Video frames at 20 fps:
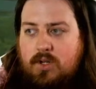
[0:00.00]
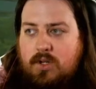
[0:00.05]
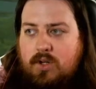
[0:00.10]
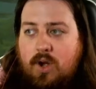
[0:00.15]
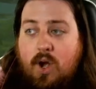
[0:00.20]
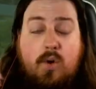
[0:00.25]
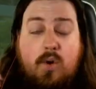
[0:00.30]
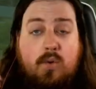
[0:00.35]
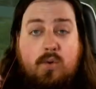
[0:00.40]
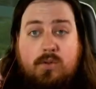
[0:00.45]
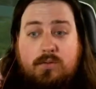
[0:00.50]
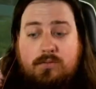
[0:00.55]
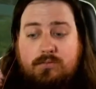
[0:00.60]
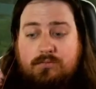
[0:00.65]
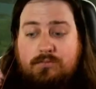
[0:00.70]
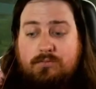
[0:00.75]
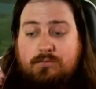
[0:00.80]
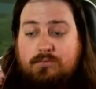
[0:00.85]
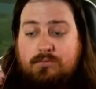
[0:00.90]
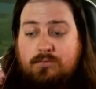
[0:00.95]
Oh,
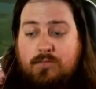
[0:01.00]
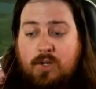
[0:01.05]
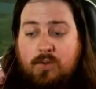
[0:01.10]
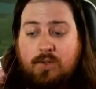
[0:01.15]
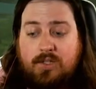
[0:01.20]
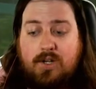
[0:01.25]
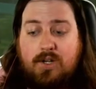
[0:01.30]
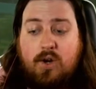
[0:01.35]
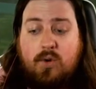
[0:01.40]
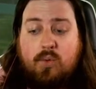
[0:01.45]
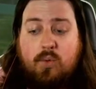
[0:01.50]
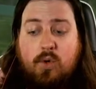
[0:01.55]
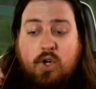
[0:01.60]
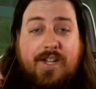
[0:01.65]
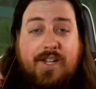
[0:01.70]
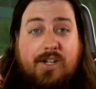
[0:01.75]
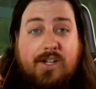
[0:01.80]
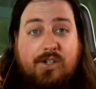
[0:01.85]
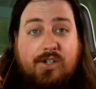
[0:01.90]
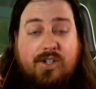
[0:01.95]
and well, you know, we're
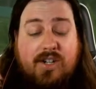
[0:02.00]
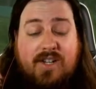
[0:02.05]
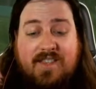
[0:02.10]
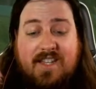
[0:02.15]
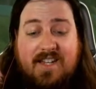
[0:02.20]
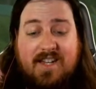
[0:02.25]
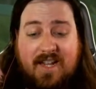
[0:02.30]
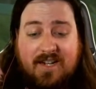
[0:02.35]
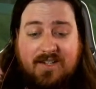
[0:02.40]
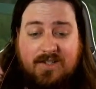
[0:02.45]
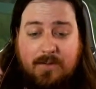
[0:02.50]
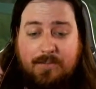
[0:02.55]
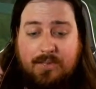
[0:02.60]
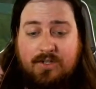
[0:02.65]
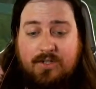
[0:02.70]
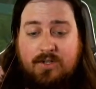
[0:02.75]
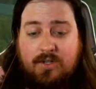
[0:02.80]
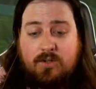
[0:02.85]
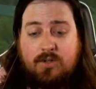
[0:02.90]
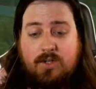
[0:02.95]
here in the next
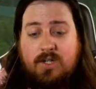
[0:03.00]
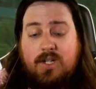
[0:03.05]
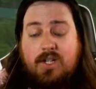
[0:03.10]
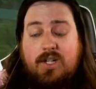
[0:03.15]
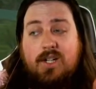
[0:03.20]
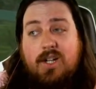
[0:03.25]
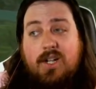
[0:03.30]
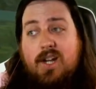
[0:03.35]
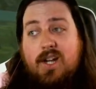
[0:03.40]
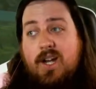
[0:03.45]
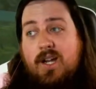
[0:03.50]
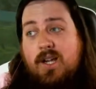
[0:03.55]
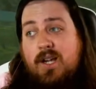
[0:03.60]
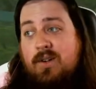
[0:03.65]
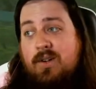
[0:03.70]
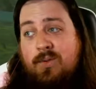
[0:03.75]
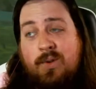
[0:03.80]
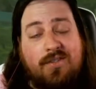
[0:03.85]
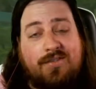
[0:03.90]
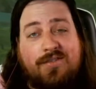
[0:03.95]
episode.
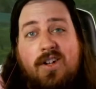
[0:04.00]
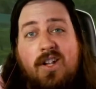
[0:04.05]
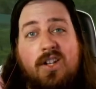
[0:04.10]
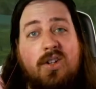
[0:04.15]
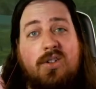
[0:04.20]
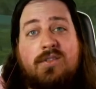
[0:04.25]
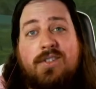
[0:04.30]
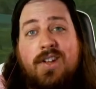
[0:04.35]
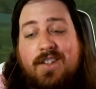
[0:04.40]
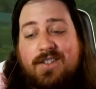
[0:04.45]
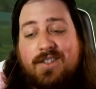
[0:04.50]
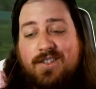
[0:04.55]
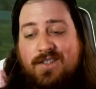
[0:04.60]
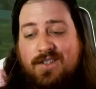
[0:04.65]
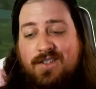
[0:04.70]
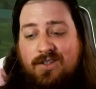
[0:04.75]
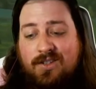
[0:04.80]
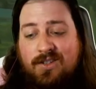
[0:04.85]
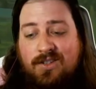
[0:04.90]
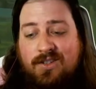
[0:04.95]
We followed Vesa,
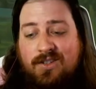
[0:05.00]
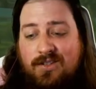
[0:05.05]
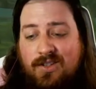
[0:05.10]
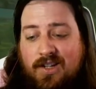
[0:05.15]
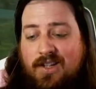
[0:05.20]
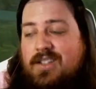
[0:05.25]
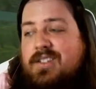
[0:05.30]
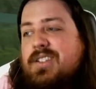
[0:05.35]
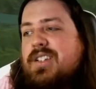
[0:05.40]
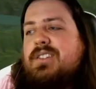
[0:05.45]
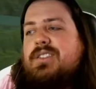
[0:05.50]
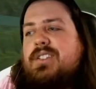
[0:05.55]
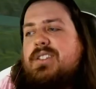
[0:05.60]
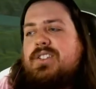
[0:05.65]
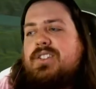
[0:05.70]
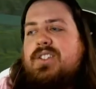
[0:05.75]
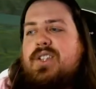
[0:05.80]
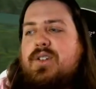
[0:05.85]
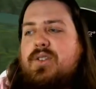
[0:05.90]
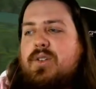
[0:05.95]
like I said. It's a
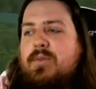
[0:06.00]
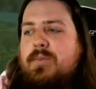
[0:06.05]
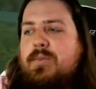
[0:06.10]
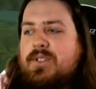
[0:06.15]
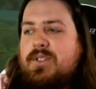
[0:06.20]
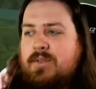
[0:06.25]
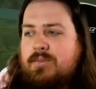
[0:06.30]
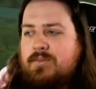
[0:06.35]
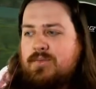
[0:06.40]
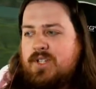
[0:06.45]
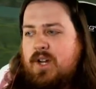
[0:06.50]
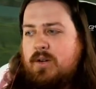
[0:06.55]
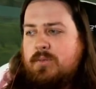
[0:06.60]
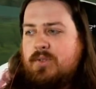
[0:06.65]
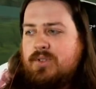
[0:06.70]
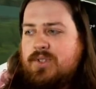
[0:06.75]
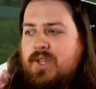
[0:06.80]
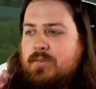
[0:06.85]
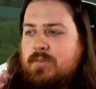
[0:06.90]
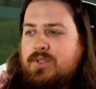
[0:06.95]
secret, but something terrible's
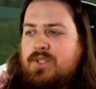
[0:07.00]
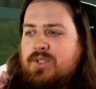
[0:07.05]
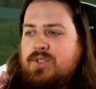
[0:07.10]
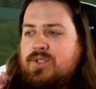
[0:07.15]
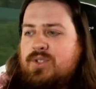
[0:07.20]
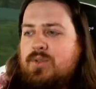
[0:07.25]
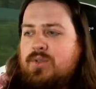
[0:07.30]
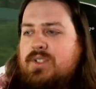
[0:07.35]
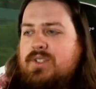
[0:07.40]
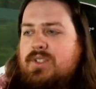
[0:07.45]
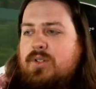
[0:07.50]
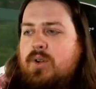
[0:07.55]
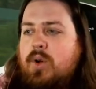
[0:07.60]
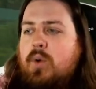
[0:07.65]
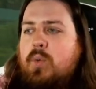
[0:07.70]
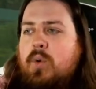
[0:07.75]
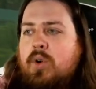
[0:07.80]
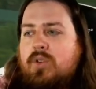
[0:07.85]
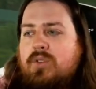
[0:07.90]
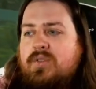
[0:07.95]
happened. Hisui's in a whole
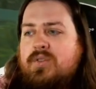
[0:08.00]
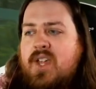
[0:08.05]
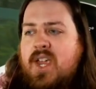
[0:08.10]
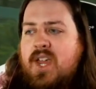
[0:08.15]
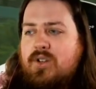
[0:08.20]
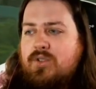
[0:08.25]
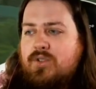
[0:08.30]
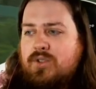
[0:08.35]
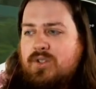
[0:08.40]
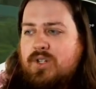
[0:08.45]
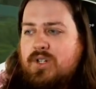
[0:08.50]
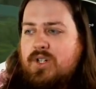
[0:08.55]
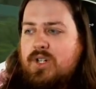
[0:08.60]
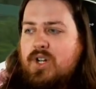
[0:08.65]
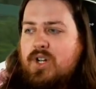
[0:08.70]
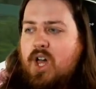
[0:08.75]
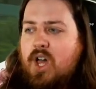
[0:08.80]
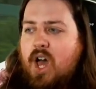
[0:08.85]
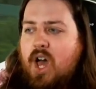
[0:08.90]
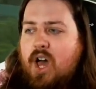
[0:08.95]
world of danger.
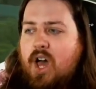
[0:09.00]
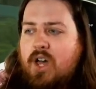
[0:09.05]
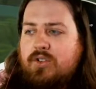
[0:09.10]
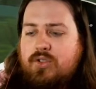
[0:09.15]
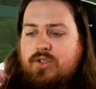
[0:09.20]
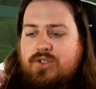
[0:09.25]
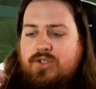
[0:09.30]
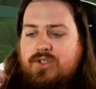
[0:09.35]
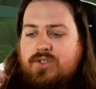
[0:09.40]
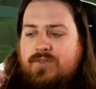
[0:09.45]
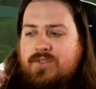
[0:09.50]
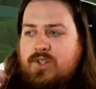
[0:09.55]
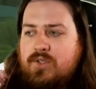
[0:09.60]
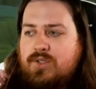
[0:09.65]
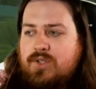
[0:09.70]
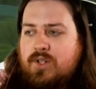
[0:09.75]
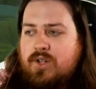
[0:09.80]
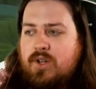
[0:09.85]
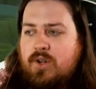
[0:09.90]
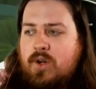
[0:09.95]
Hundreds of years
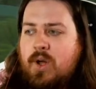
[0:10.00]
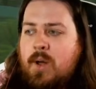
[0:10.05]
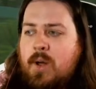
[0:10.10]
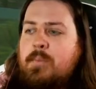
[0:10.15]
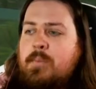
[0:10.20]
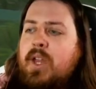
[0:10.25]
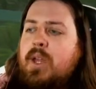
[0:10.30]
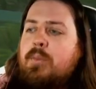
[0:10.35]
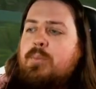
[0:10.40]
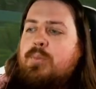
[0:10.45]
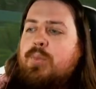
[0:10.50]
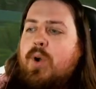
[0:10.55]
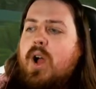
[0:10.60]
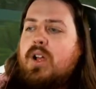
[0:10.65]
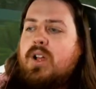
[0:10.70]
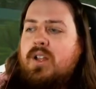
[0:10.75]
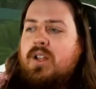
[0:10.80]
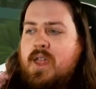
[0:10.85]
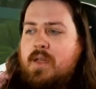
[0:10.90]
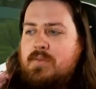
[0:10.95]
ago, a being brought
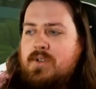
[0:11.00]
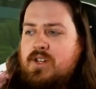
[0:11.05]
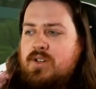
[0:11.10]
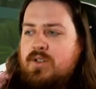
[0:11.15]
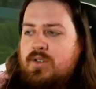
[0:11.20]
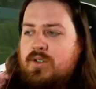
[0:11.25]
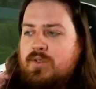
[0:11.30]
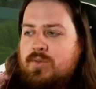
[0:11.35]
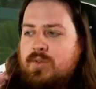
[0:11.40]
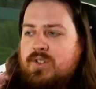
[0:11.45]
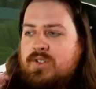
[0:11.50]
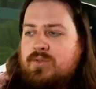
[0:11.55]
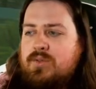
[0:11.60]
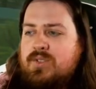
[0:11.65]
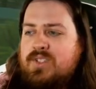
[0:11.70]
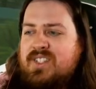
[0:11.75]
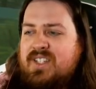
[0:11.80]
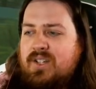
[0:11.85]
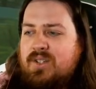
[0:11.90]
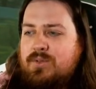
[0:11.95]
calamity to this region was
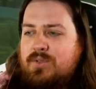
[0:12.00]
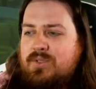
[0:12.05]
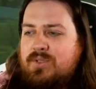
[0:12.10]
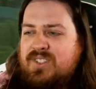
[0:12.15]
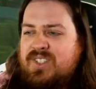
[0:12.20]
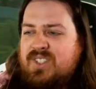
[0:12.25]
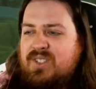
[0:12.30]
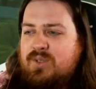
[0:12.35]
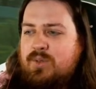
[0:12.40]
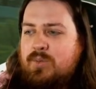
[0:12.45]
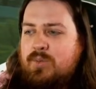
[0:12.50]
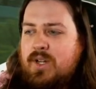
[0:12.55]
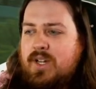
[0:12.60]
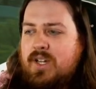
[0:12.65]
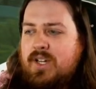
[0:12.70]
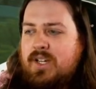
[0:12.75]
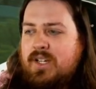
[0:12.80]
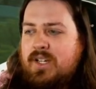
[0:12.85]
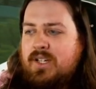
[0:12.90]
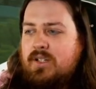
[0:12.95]
sealed away